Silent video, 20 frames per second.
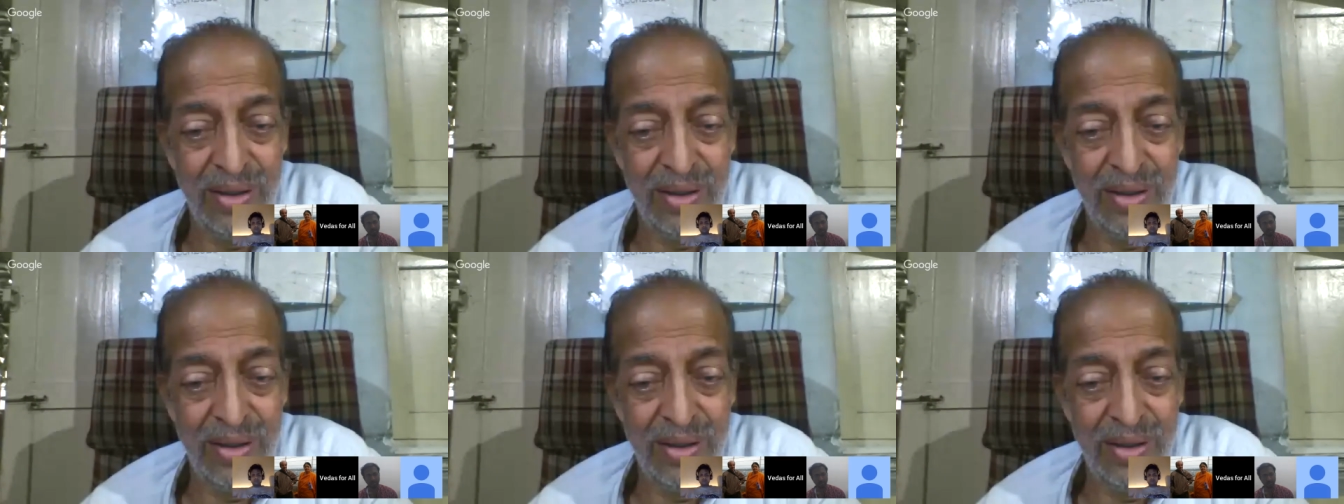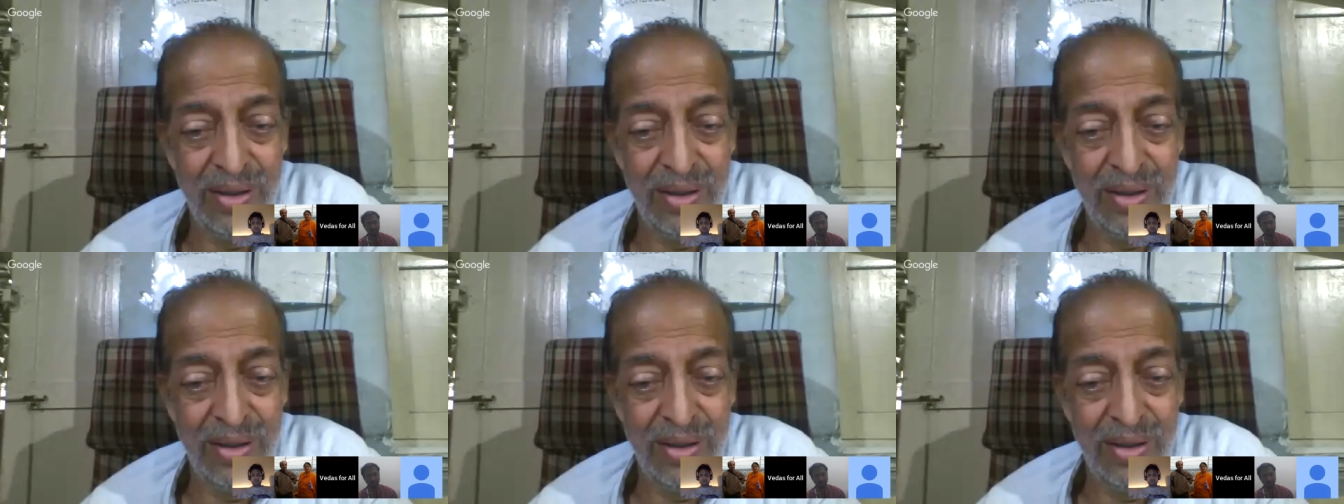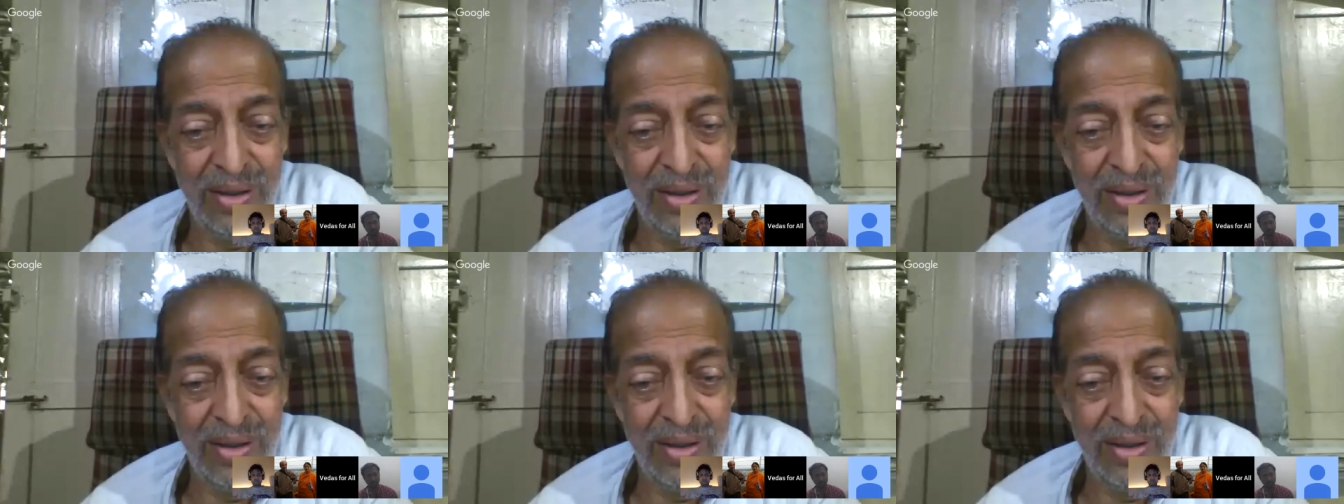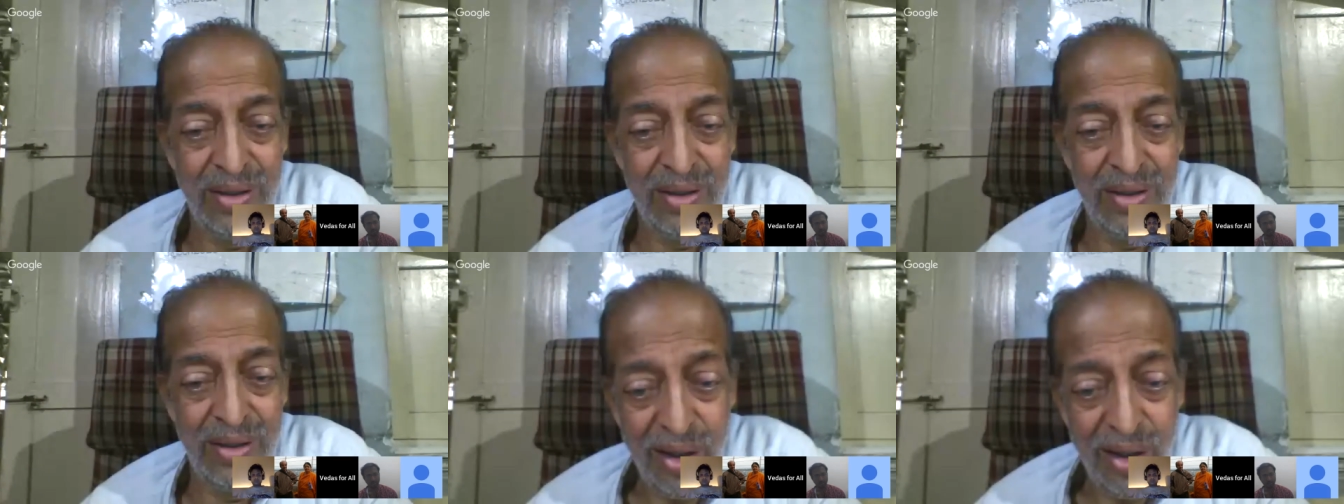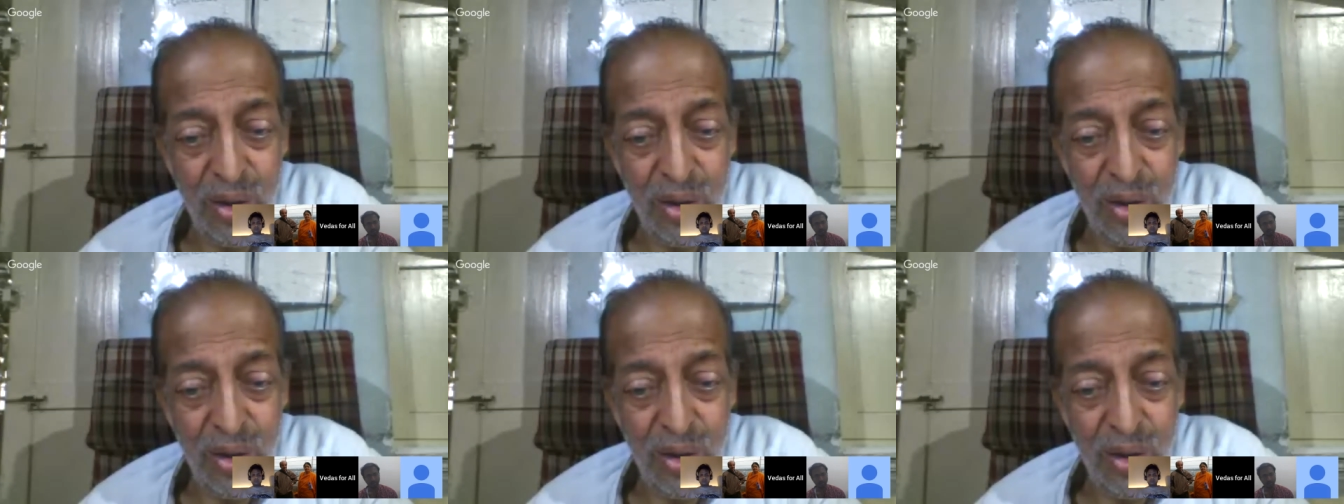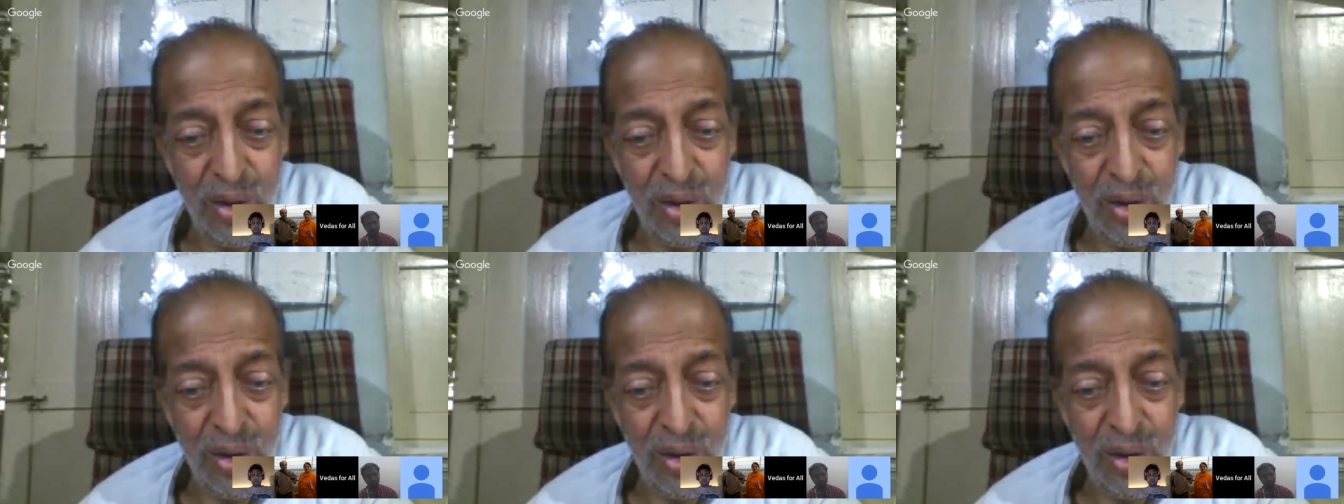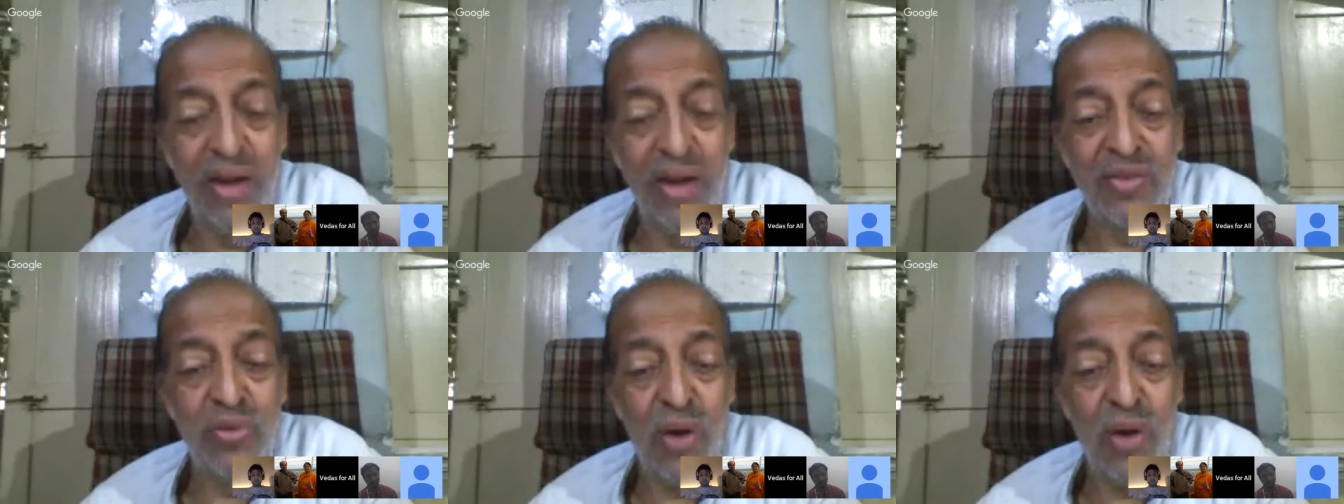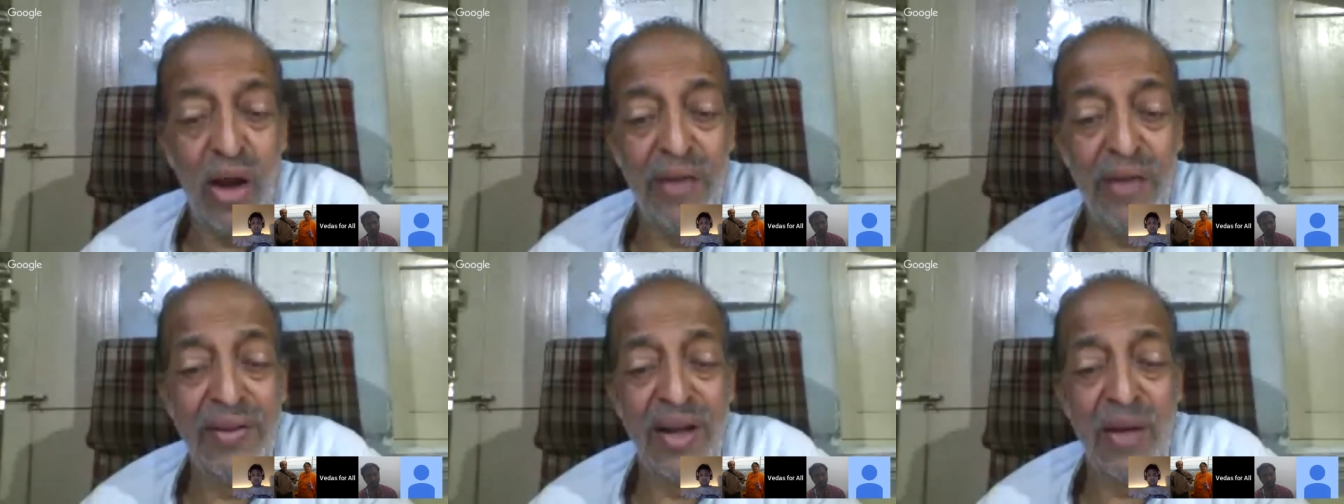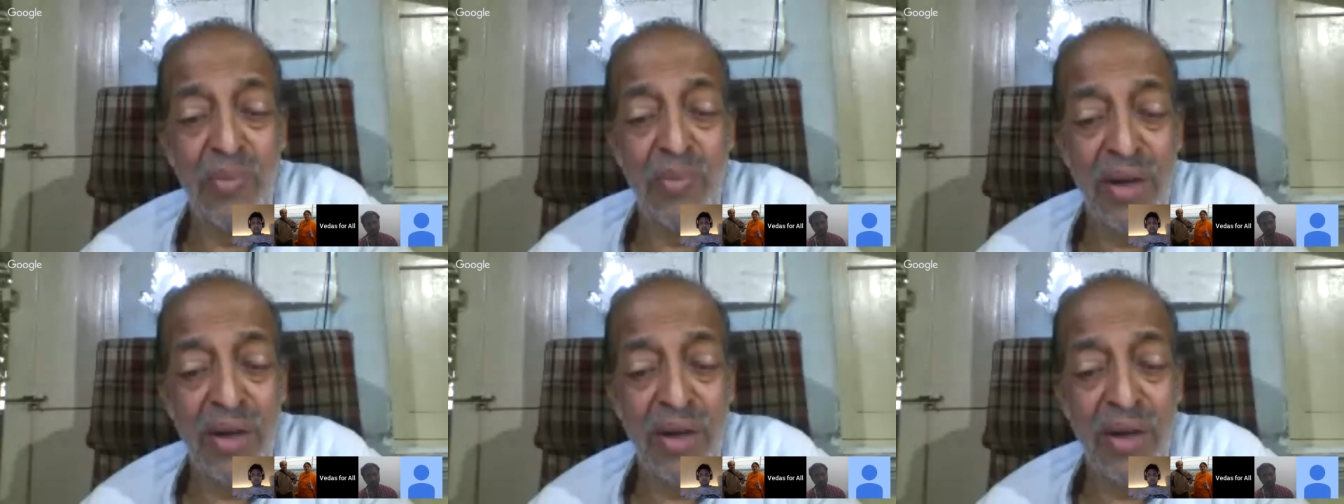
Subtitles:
the soul, whom we call as father,